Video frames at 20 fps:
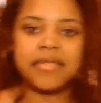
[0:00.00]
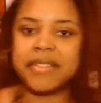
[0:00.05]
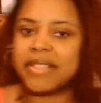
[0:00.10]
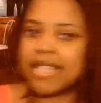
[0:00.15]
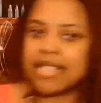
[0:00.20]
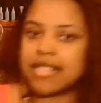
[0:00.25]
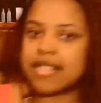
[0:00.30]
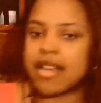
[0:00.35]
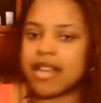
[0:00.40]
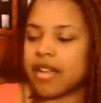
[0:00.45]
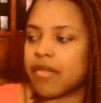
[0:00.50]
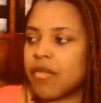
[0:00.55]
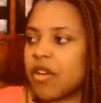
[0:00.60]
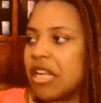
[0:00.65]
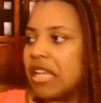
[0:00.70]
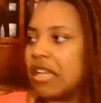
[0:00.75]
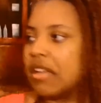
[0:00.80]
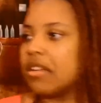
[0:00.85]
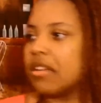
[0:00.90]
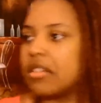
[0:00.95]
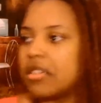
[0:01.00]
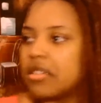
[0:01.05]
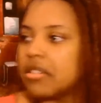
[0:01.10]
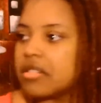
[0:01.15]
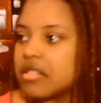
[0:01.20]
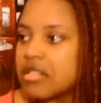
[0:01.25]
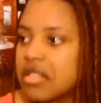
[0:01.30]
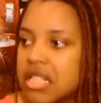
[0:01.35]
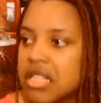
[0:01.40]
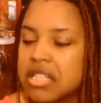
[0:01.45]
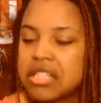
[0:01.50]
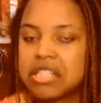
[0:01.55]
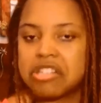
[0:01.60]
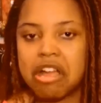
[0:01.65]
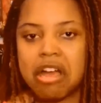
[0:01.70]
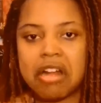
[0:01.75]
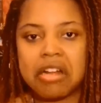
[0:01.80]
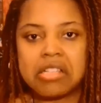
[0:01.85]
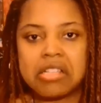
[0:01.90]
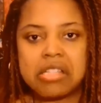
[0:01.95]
That's not working. The shot